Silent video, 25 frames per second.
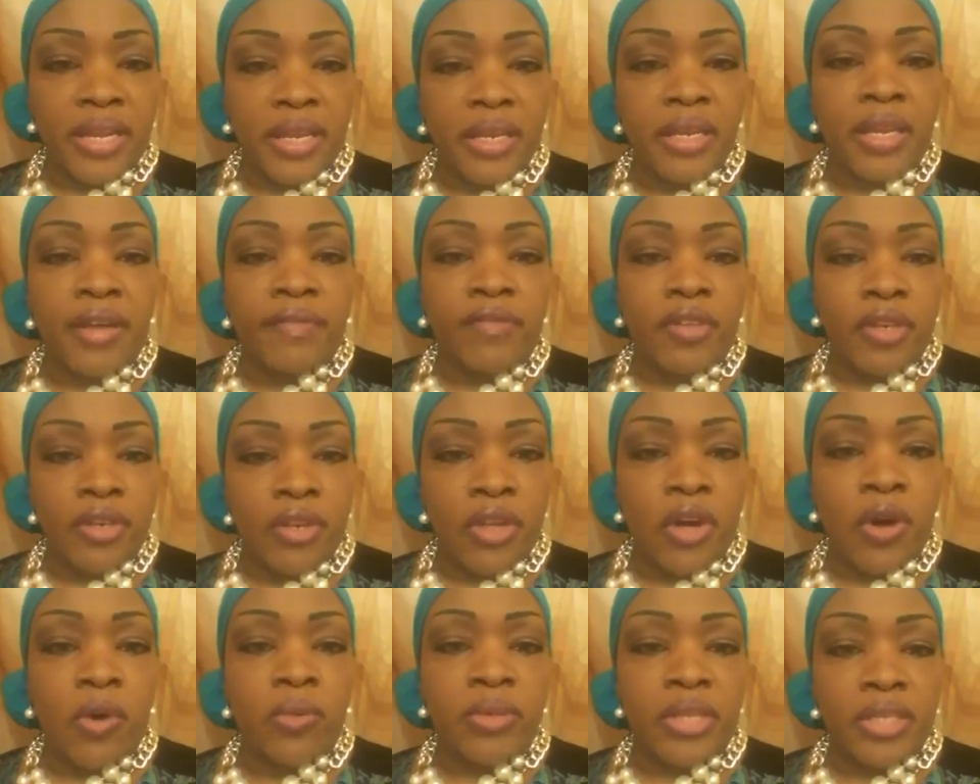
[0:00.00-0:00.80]
enough to
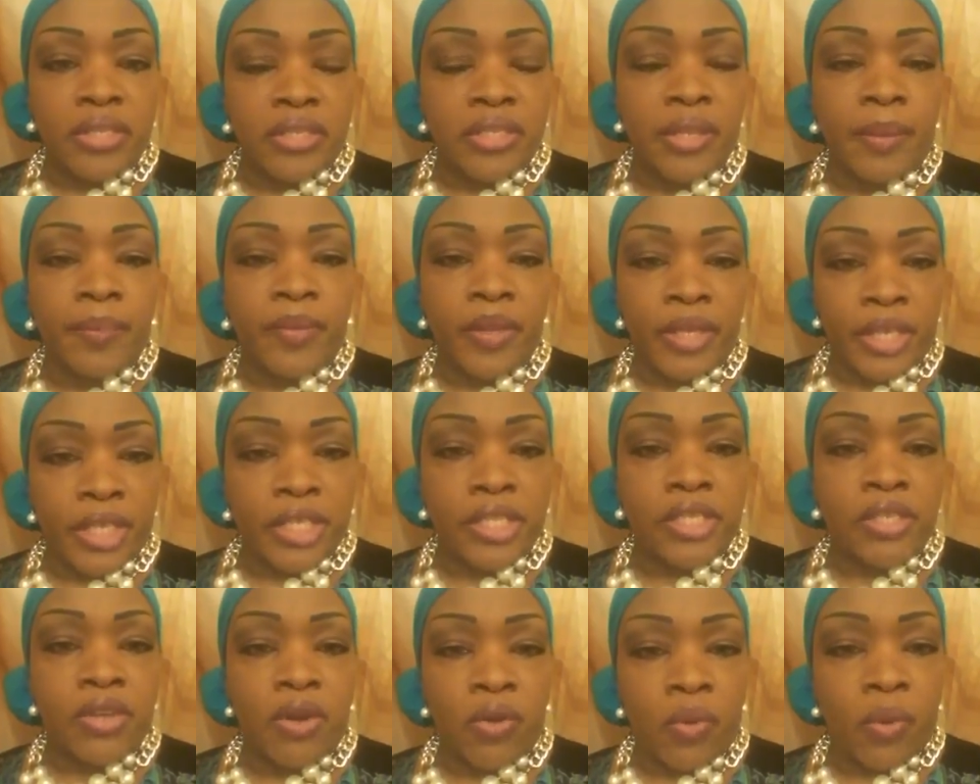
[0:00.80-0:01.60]
know that something
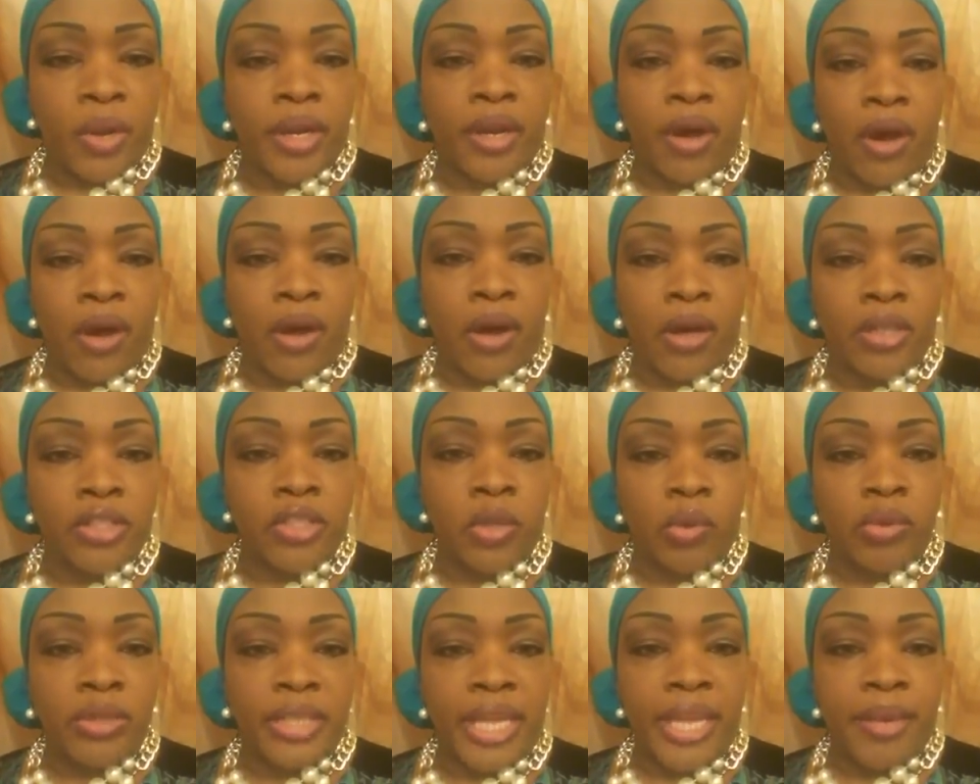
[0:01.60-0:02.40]
is going on.
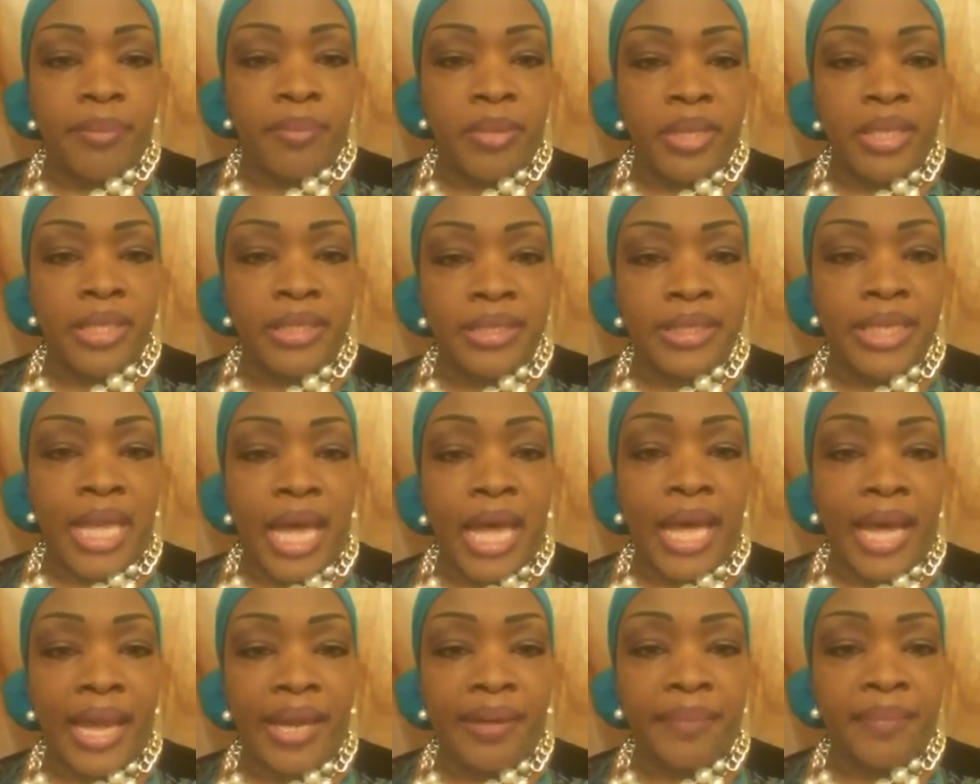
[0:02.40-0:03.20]
So let me
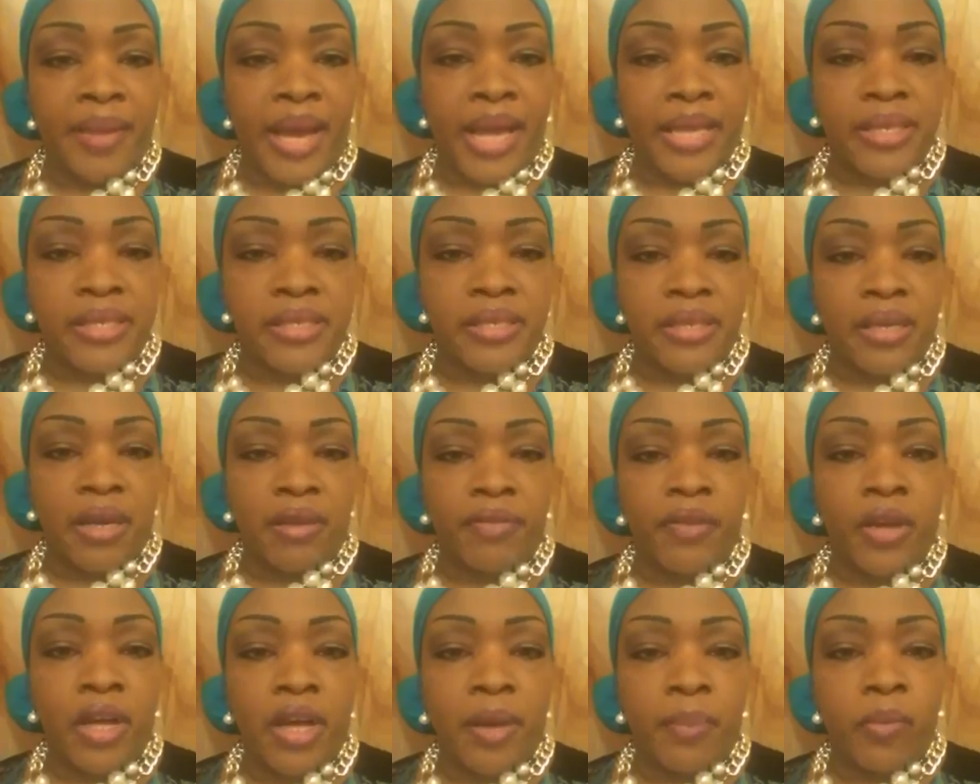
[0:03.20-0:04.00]
align
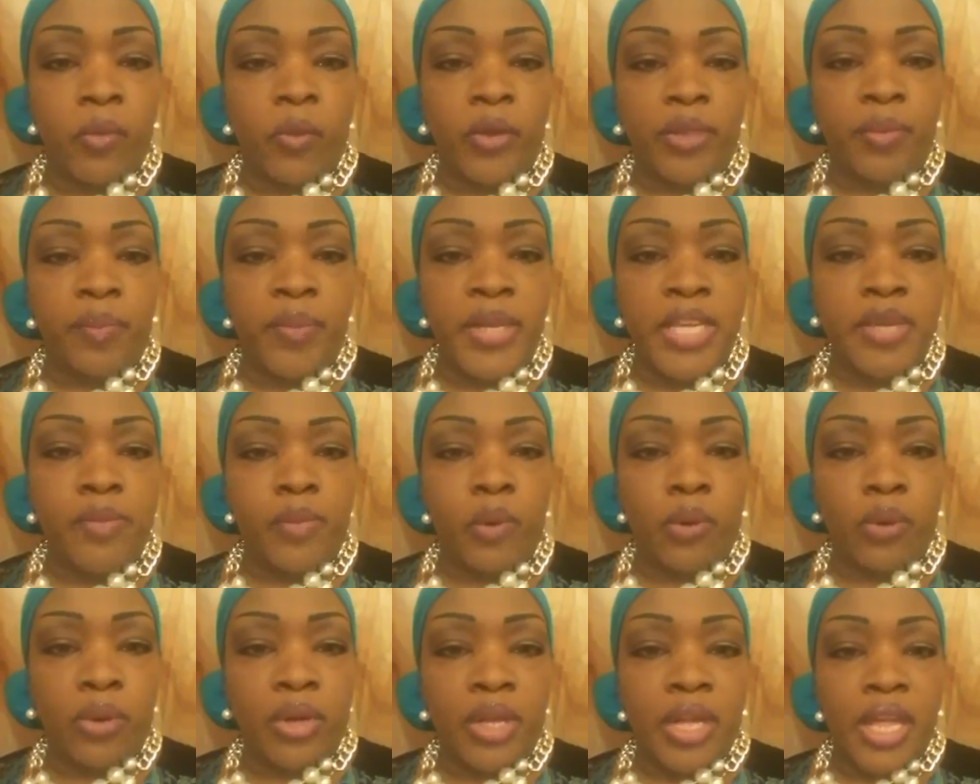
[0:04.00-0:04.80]
myself up with
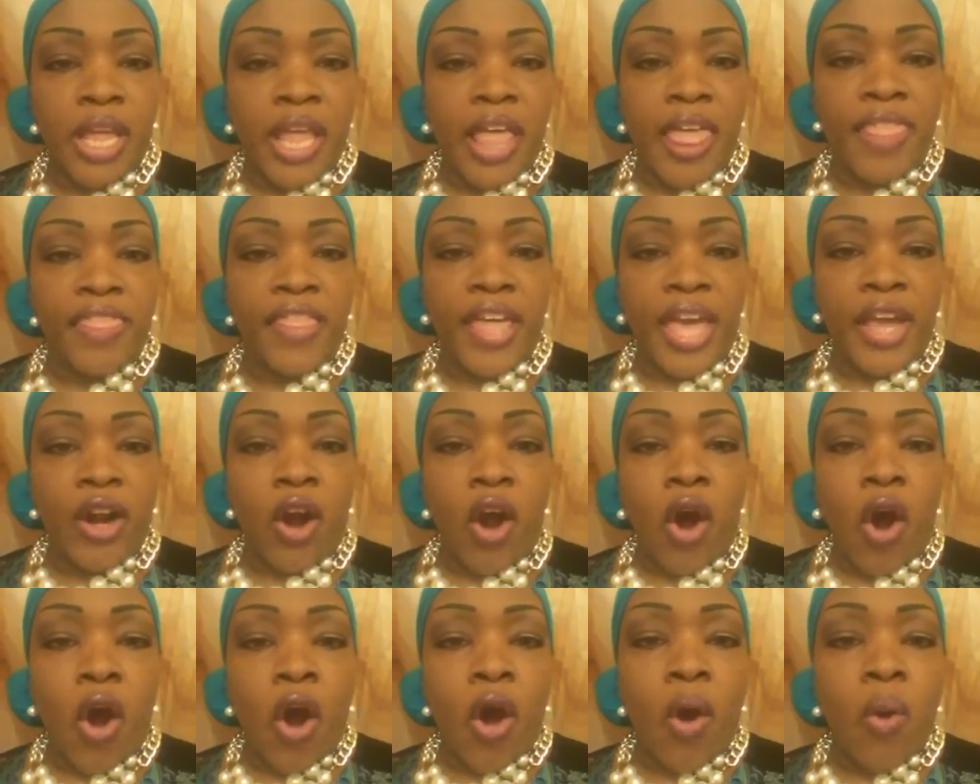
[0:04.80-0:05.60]
people that
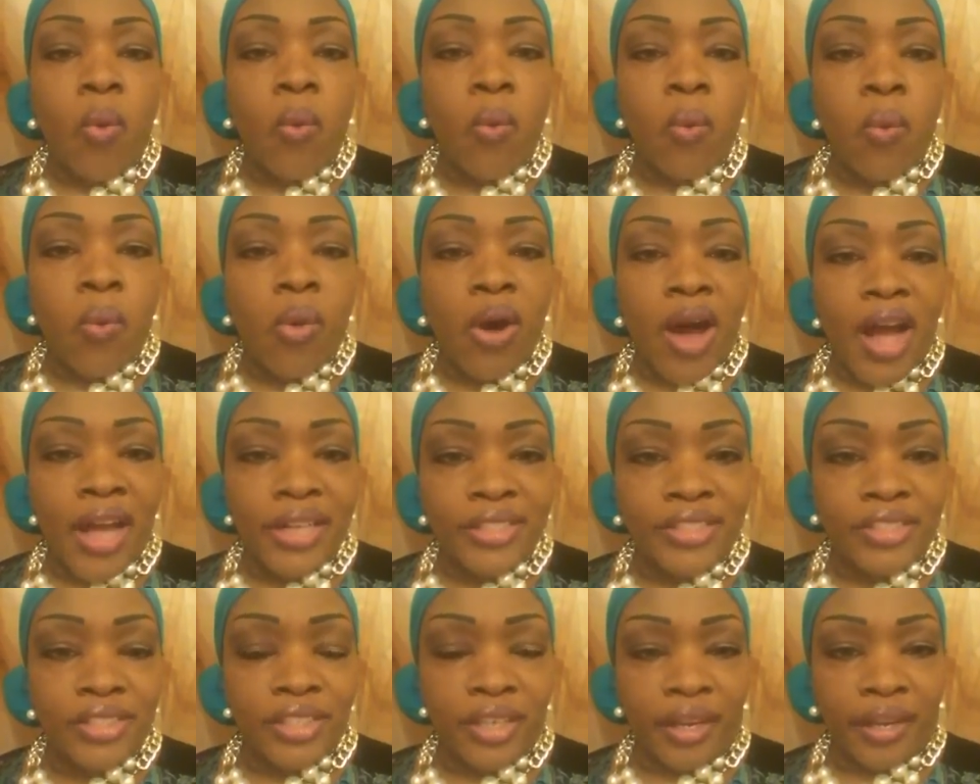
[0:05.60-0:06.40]
are
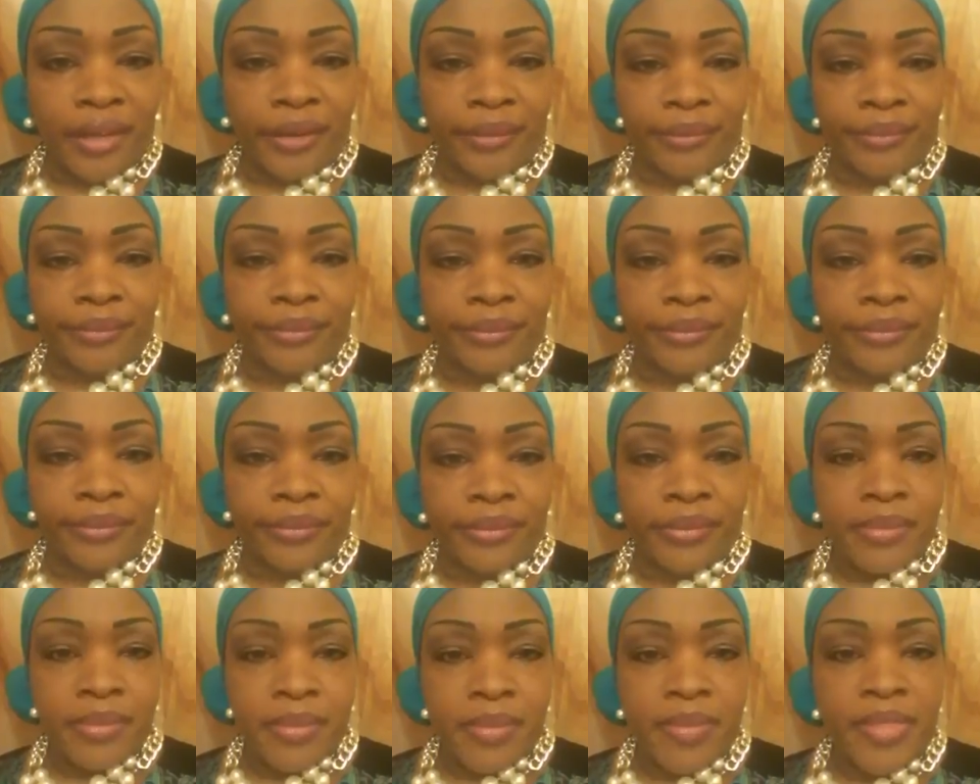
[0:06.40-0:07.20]
watching,
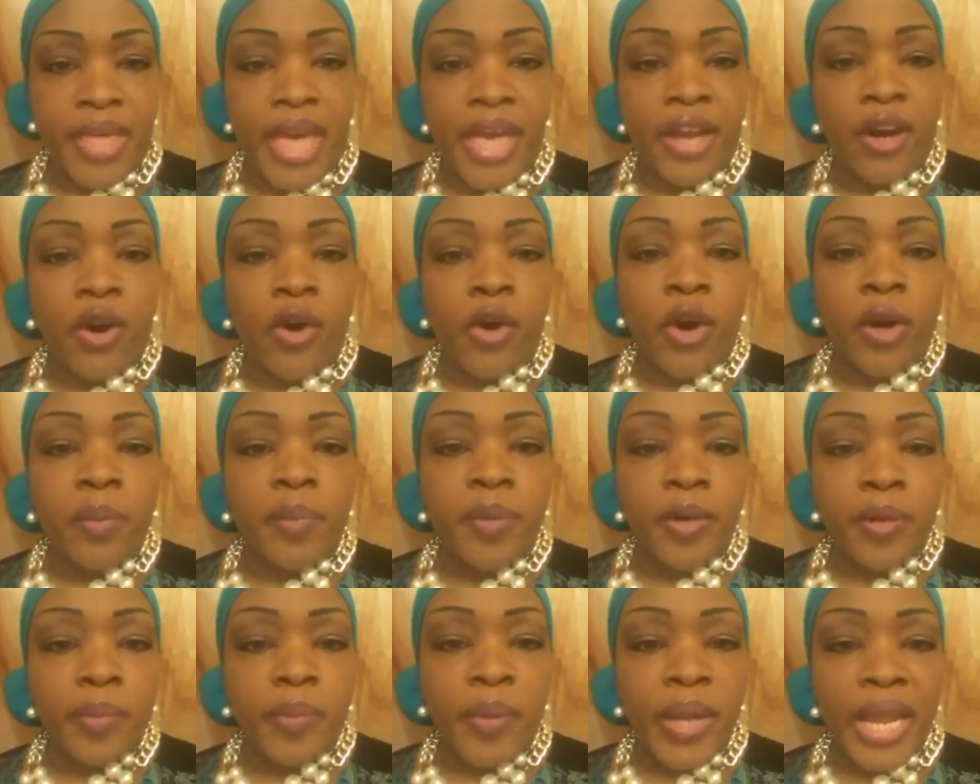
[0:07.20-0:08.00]
that are
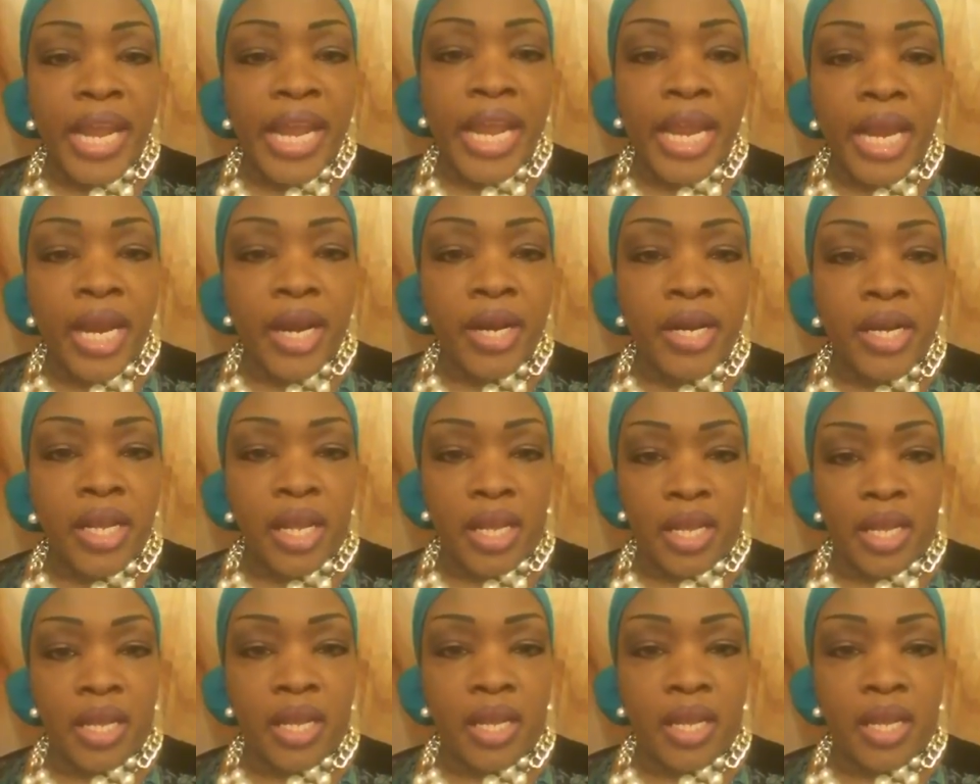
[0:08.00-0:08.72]
prepared,